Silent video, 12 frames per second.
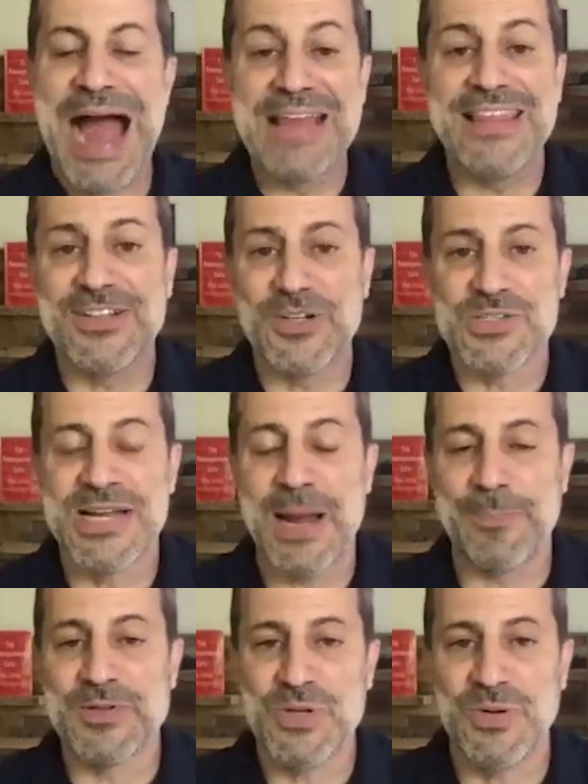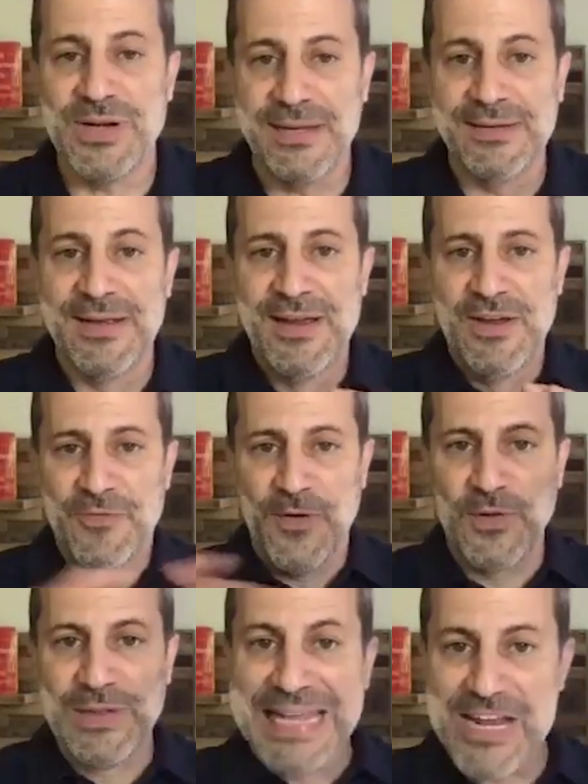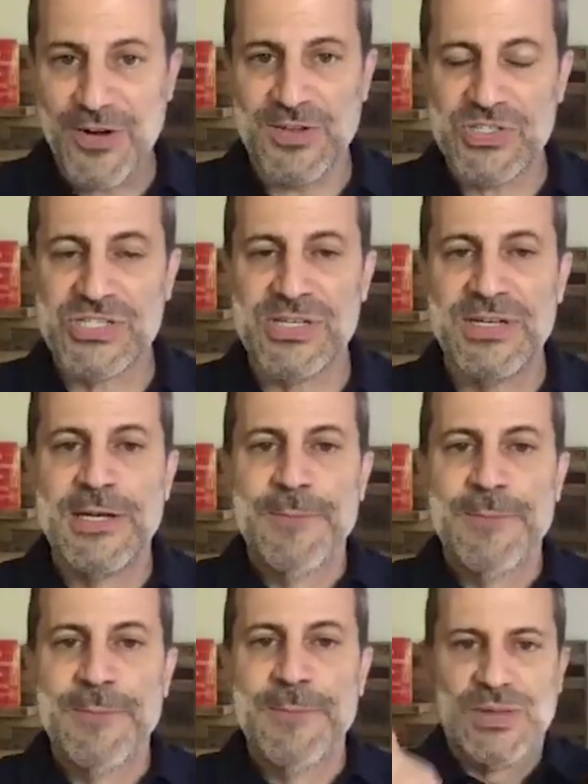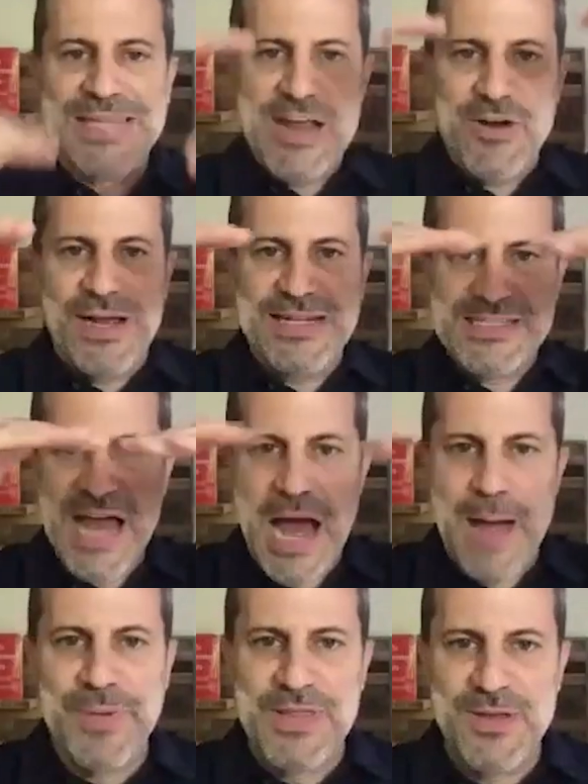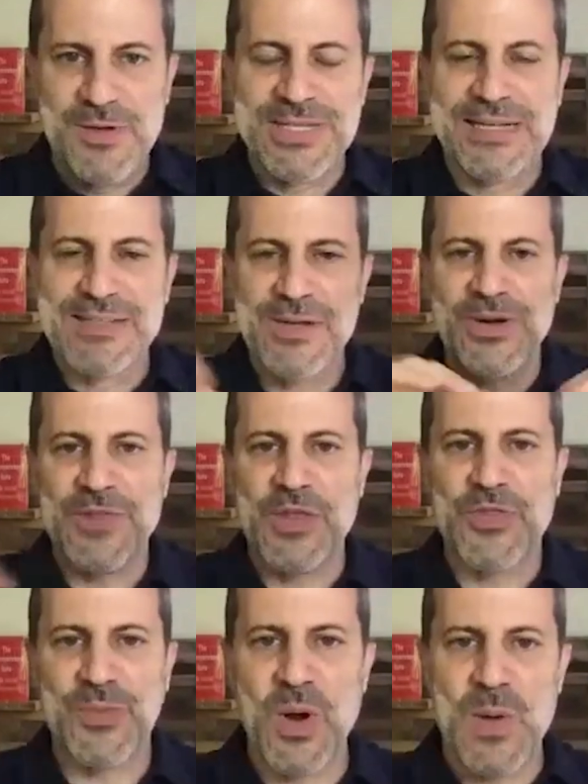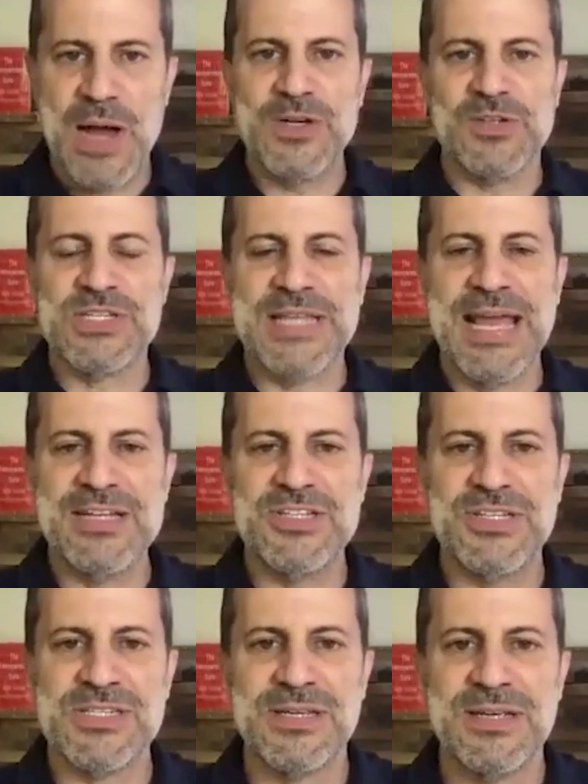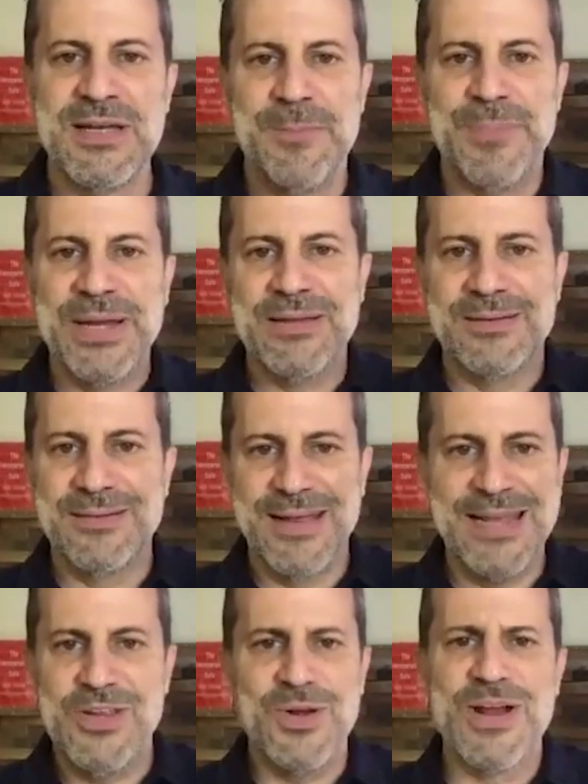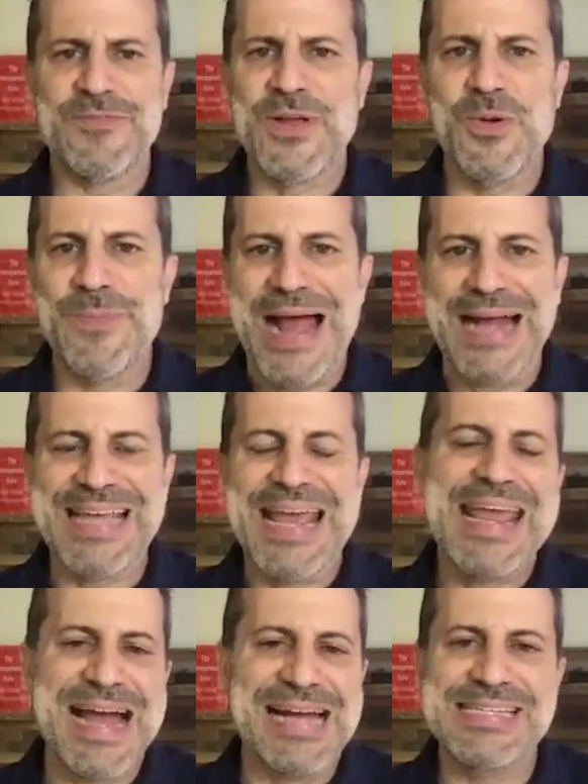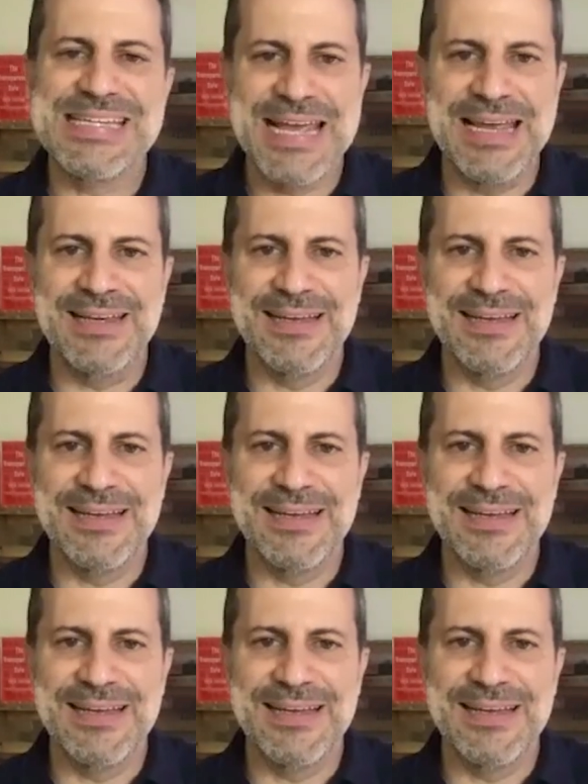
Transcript: I think there's an opportunity for leaders to layer on top of those. Like you don't have to throw out your stages, but and you don't have to go back to AIDA